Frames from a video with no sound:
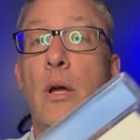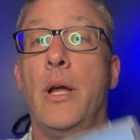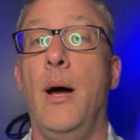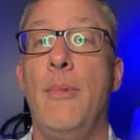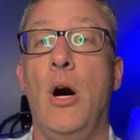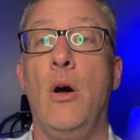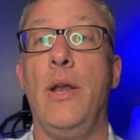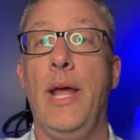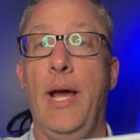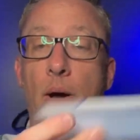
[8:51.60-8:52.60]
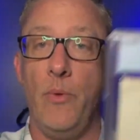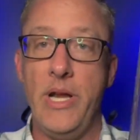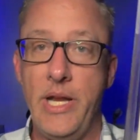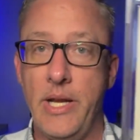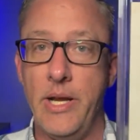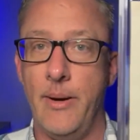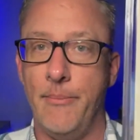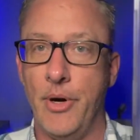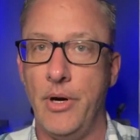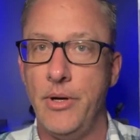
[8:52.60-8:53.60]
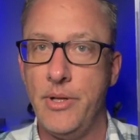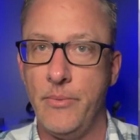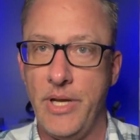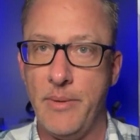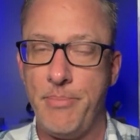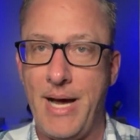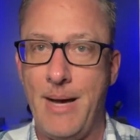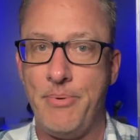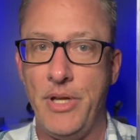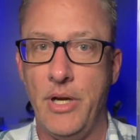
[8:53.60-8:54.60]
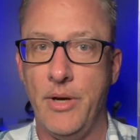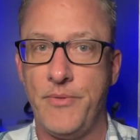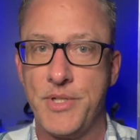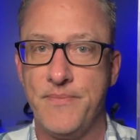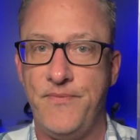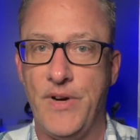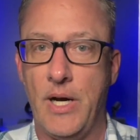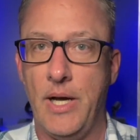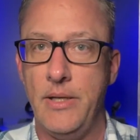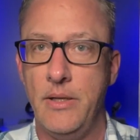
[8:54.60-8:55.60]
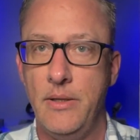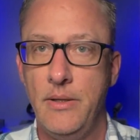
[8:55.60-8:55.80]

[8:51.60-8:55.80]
Come on now. We need a number that we can pop here for some fun.